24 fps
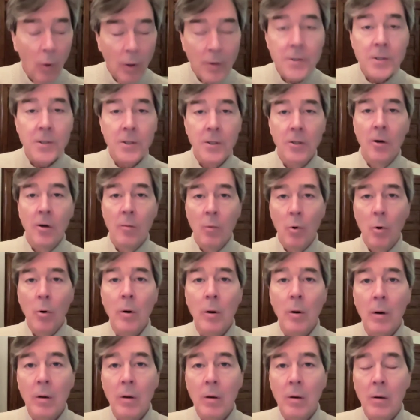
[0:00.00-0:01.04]
wants to know
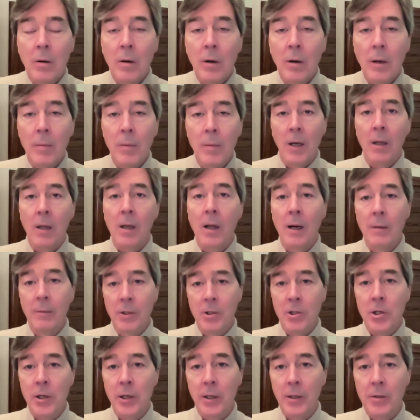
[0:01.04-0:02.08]
more about
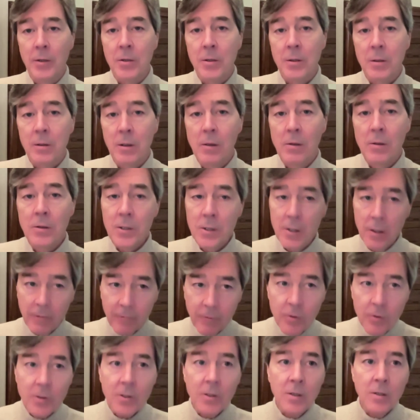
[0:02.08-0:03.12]
climate change. There's
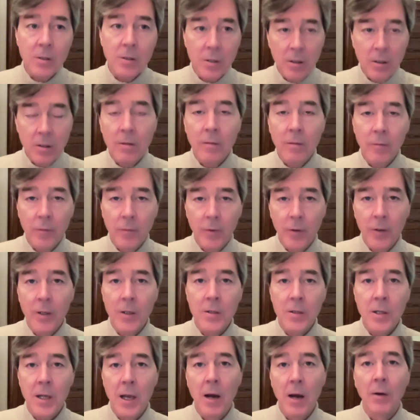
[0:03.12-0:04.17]
differences in the
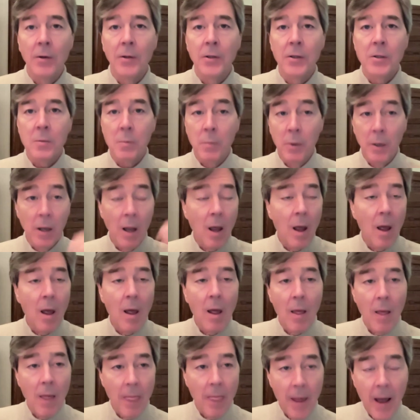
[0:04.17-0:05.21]
various counties, but
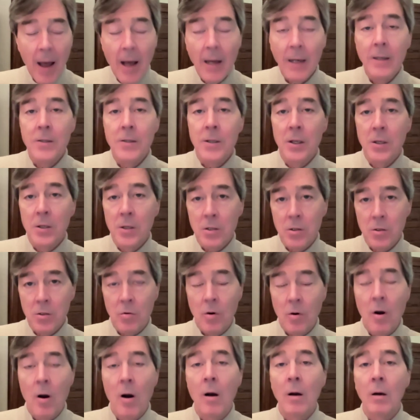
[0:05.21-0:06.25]
that is a
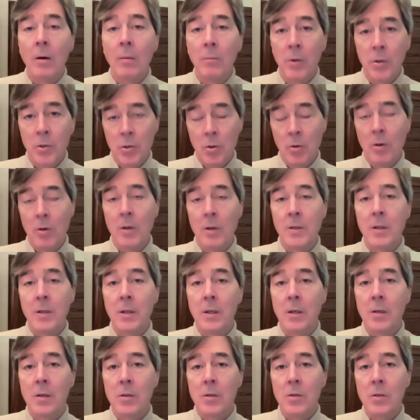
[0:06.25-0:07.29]
strong
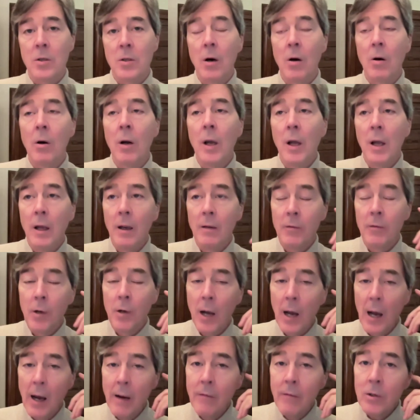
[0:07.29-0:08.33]
majority. So if
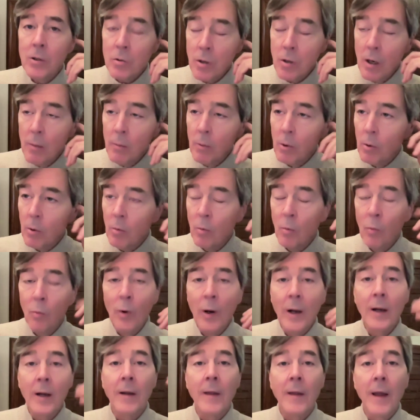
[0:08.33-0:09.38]
you're having trouble
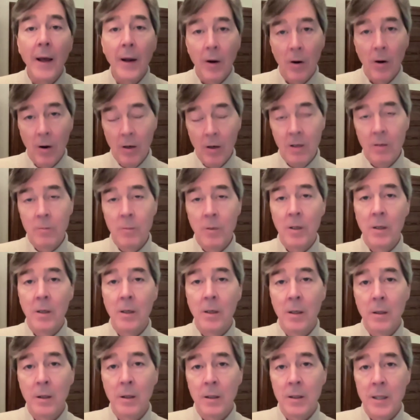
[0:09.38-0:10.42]
winning that
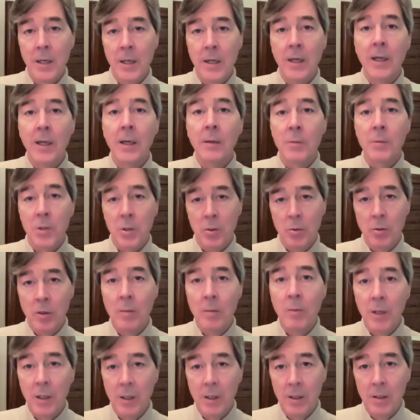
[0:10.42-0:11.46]
argument in the 10 a.m.
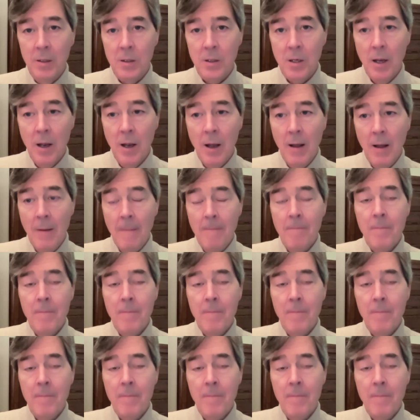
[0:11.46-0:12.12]
story meetings,